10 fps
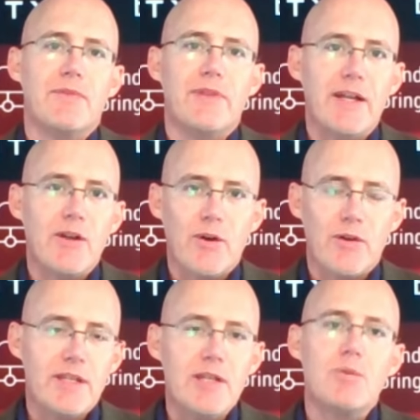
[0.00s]
they
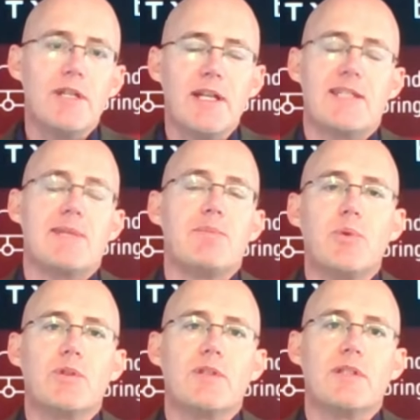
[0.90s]
are equally as
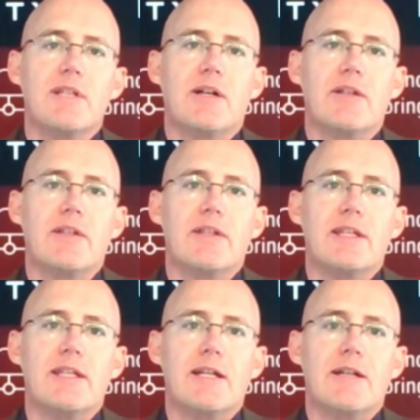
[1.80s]
important on
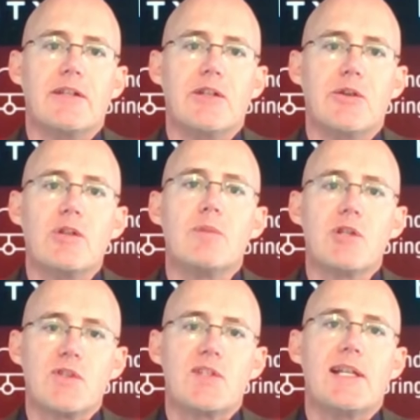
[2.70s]
the on
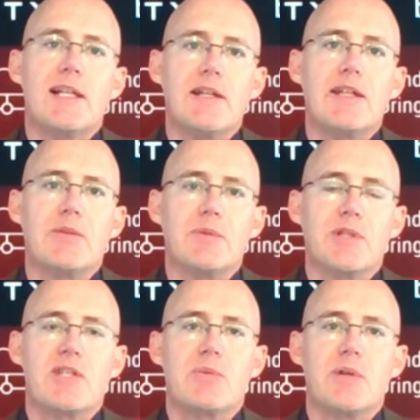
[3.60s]
commercial cellular
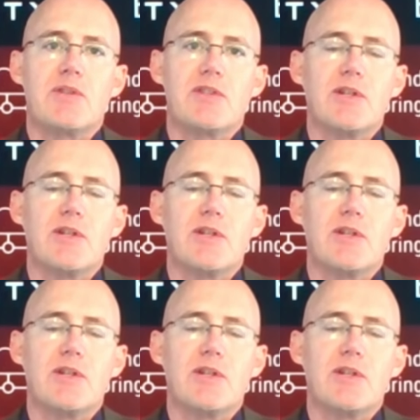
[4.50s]
networks as well.